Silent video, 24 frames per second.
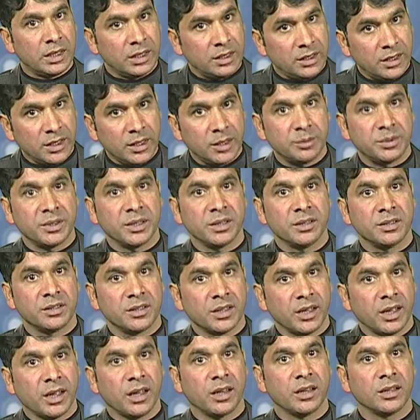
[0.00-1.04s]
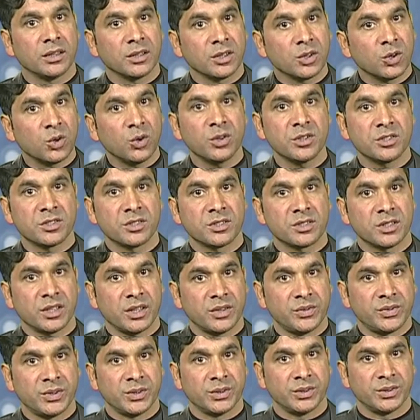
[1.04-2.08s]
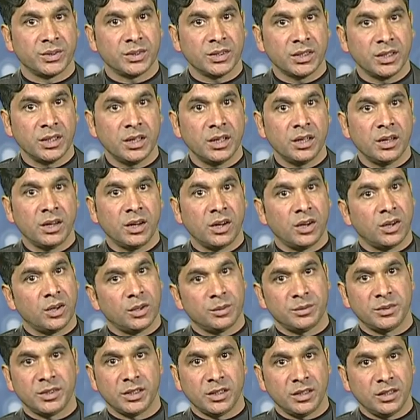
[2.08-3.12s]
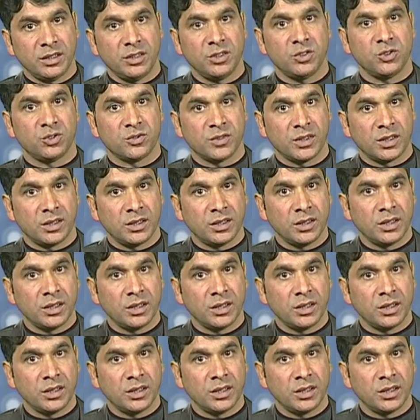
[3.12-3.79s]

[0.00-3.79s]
deliberate and conscious effort of the individual